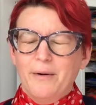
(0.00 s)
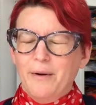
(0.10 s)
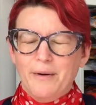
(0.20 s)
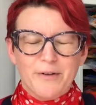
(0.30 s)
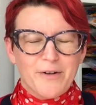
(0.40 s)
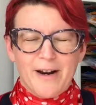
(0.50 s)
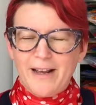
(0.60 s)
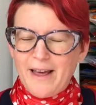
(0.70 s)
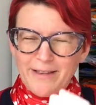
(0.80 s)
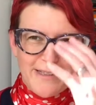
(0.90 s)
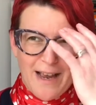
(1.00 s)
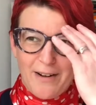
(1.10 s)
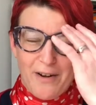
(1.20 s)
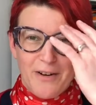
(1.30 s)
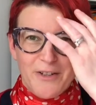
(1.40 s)
We were trying to get the
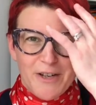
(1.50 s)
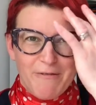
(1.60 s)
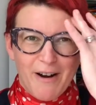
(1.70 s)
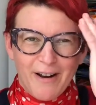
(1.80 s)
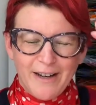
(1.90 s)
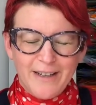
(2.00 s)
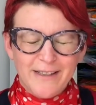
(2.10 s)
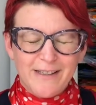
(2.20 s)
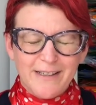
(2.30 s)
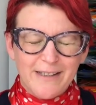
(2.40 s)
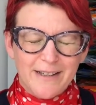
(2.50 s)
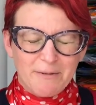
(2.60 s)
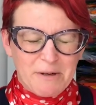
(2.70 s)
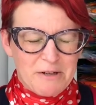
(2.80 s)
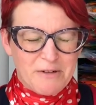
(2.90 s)
technology right.
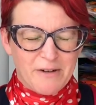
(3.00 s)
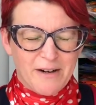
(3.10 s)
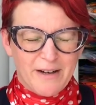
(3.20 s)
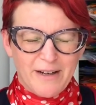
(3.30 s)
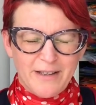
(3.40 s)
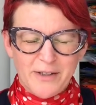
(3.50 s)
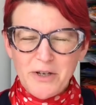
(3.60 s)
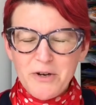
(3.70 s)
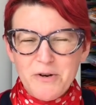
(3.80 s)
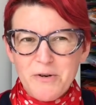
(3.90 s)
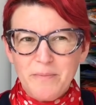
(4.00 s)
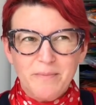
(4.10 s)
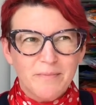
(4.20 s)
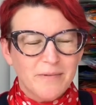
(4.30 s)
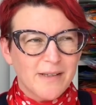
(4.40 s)
We tried
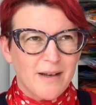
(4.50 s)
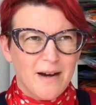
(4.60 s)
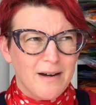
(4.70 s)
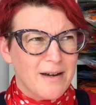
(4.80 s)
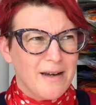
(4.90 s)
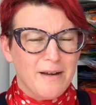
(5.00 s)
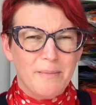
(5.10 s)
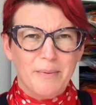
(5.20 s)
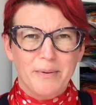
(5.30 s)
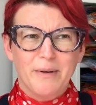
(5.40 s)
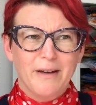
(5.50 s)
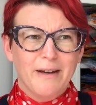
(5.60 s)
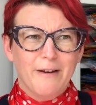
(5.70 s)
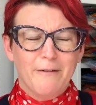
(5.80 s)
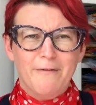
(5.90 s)
Zoom, Skype,
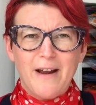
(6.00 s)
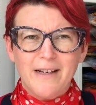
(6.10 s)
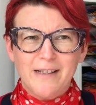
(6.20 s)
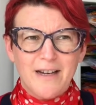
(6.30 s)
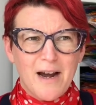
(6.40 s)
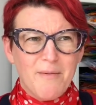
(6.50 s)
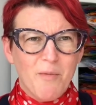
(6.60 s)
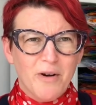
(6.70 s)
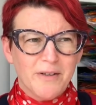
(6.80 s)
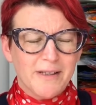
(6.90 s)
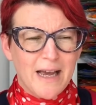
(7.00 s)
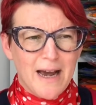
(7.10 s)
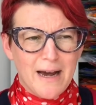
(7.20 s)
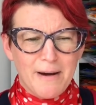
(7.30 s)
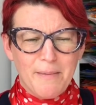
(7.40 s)
FaceTime,
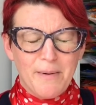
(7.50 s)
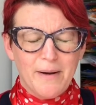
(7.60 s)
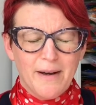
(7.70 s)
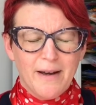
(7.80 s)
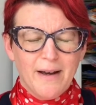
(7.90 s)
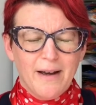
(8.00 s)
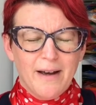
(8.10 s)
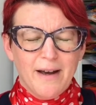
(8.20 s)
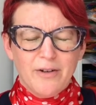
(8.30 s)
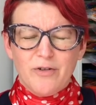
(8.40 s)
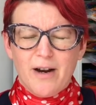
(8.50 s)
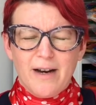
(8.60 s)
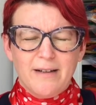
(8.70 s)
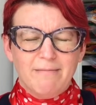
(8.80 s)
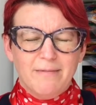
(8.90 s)
WhatsApp,
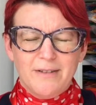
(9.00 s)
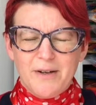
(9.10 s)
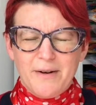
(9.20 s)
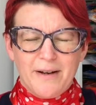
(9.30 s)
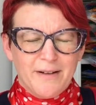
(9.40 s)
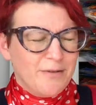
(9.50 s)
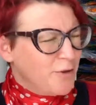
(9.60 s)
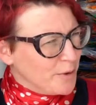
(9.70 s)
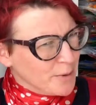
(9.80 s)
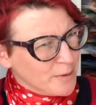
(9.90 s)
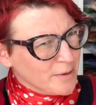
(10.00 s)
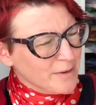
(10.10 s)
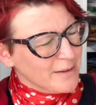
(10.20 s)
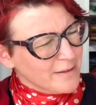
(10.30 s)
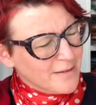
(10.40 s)
tried doing a
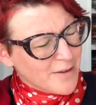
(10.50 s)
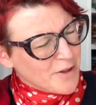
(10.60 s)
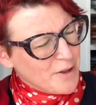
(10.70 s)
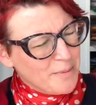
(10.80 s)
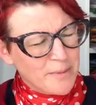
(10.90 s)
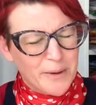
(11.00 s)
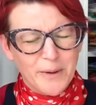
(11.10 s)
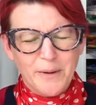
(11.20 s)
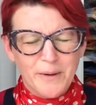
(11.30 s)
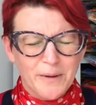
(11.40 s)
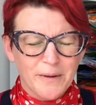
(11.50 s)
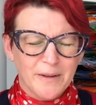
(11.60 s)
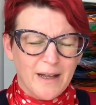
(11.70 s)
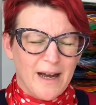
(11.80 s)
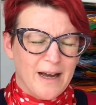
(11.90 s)
dual Zoom
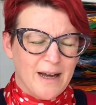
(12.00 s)
call.